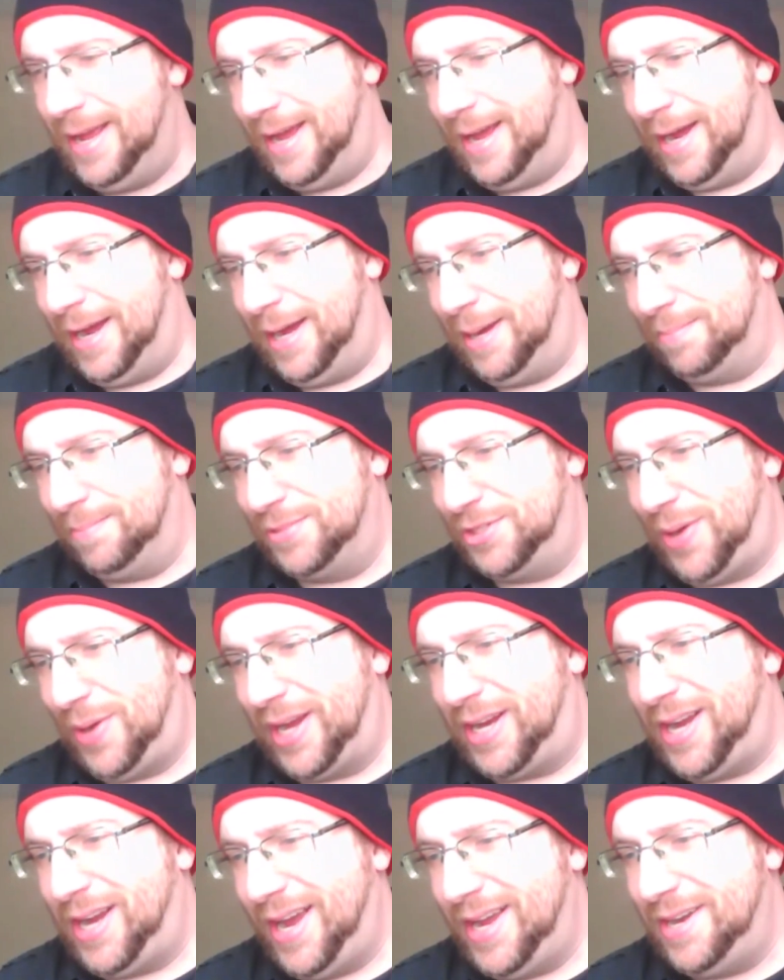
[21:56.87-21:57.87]
Um, so
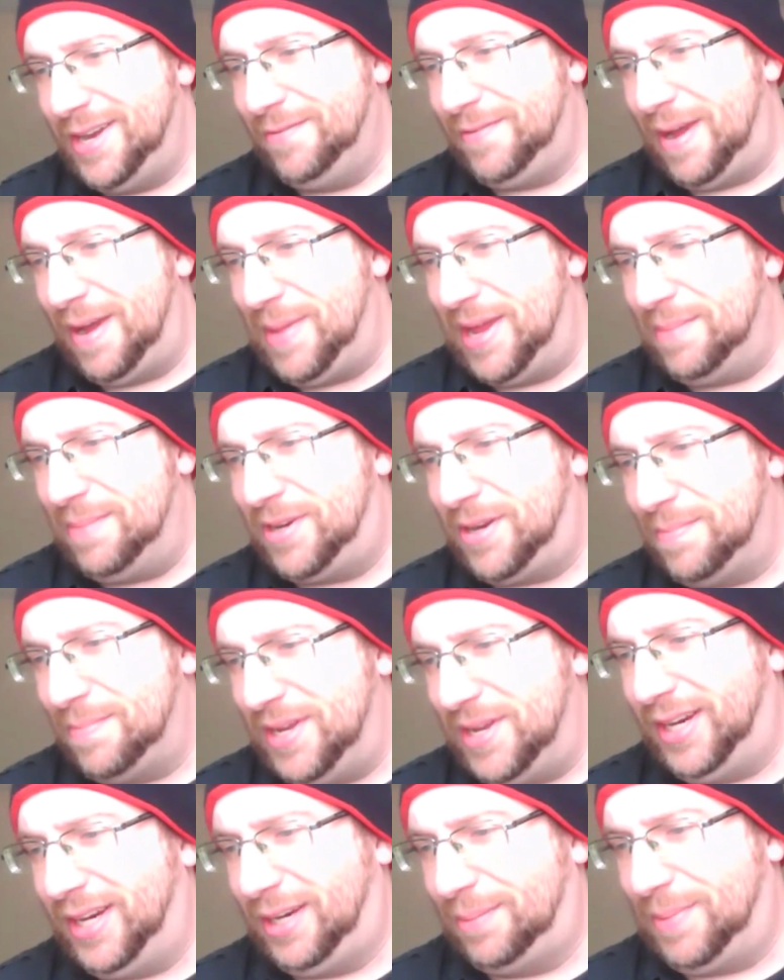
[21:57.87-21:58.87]
I kind of I made him
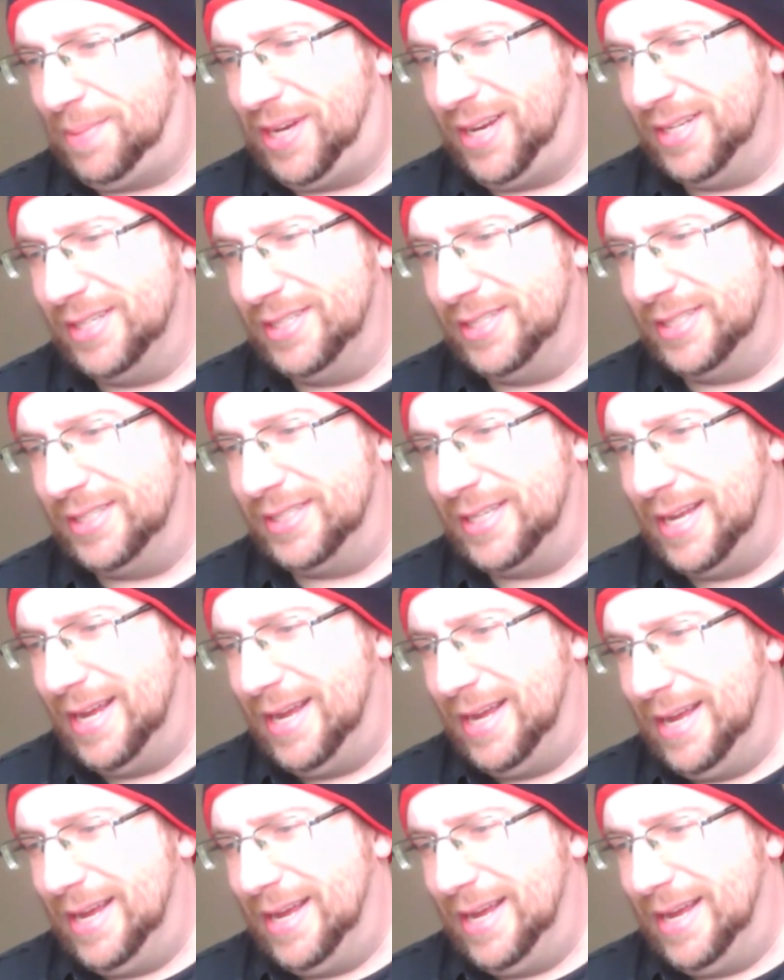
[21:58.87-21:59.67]
comedic because,